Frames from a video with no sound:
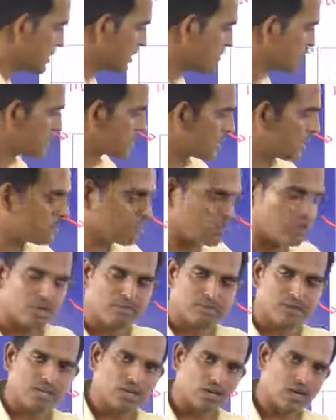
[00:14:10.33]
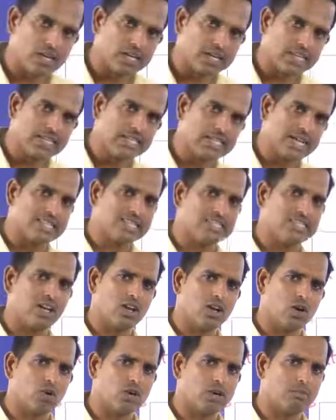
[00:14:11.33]
subscript will be calling it as the
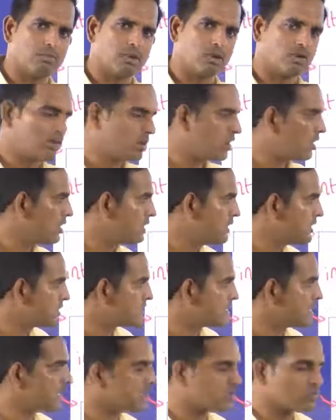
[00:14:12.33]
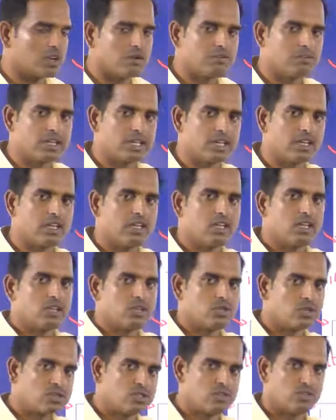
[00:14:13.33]
lower bound. All these things will be
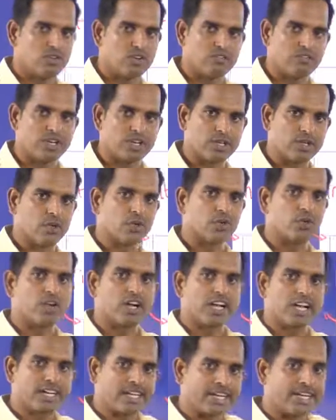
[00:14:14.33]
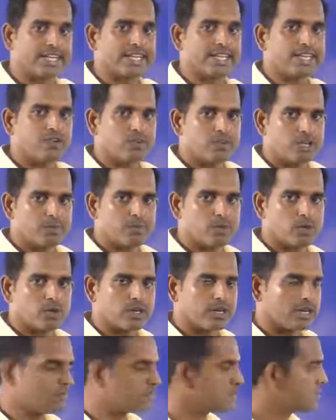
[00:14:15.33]
useful for you while writing your
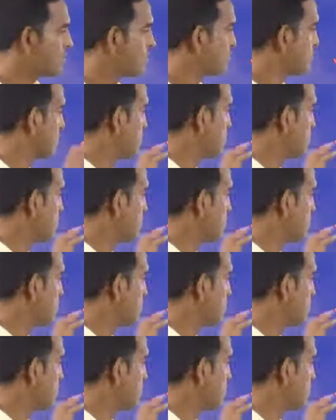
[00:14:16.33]
programs.